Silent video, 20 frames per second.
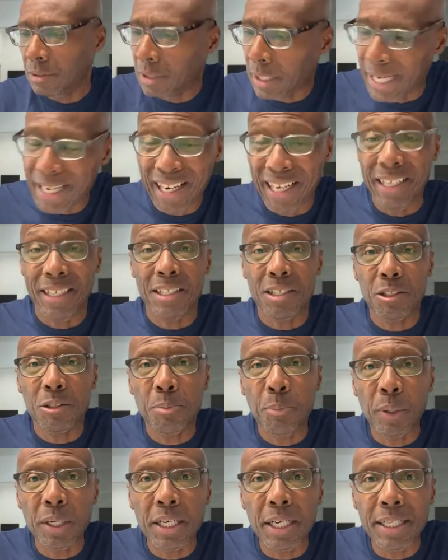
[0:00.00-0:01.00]
And then you
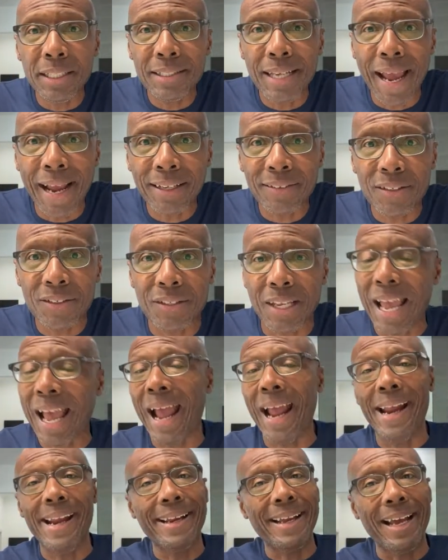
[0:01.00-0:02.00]
put it in Texas.
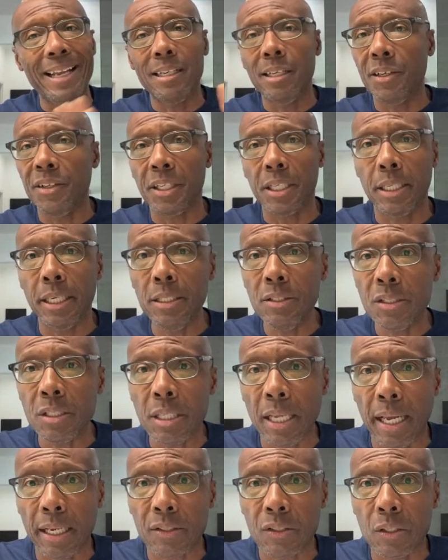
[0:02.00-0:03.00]
I ain't got nothing against
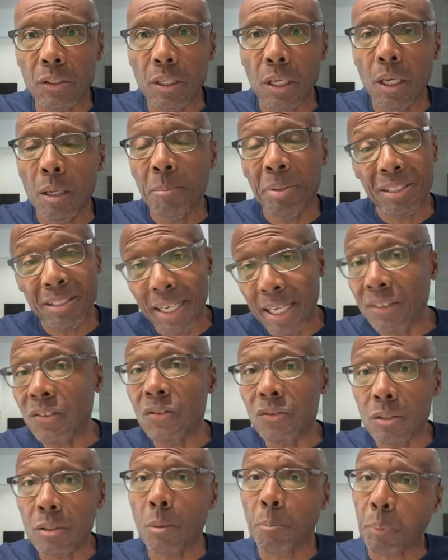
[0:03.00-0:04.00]
Texas, but
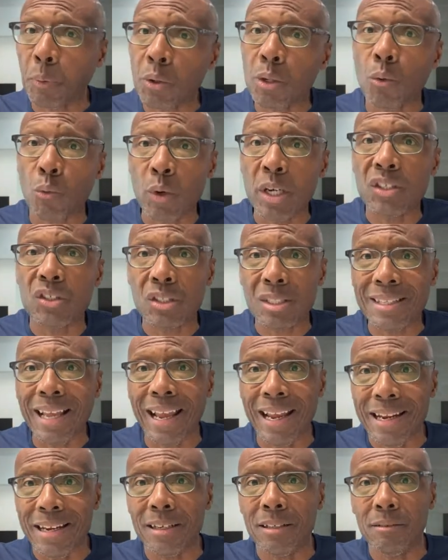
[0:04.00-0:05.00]
Texas is a pretty rich
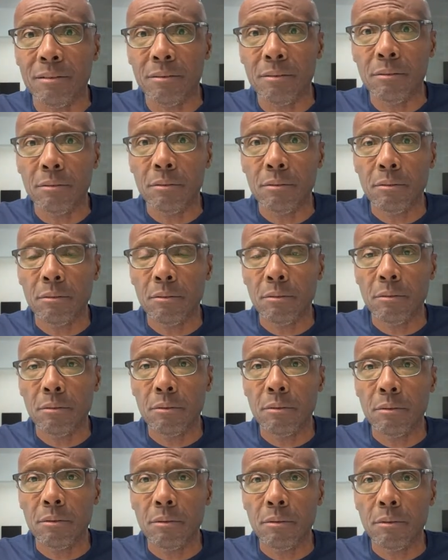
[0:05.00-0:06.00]
state.
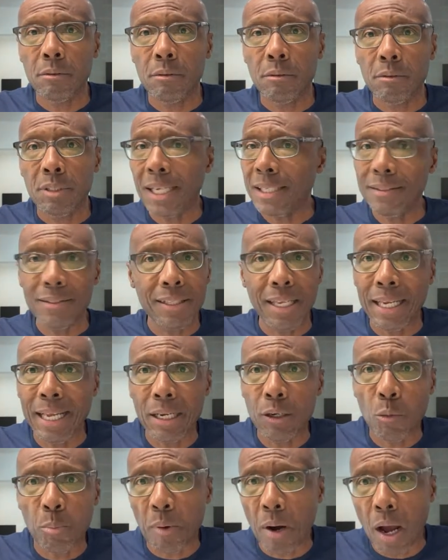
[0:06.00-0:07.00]
Texas ain't got
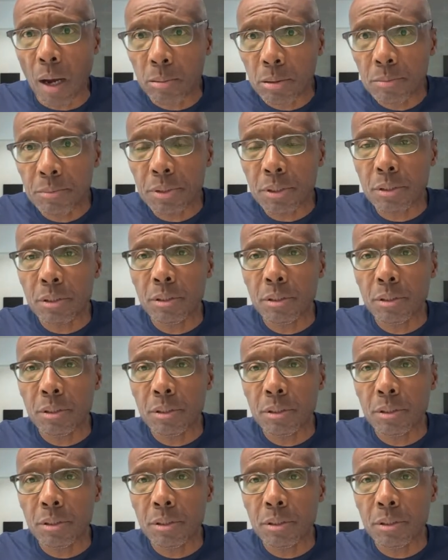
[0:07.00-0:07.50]
no problems.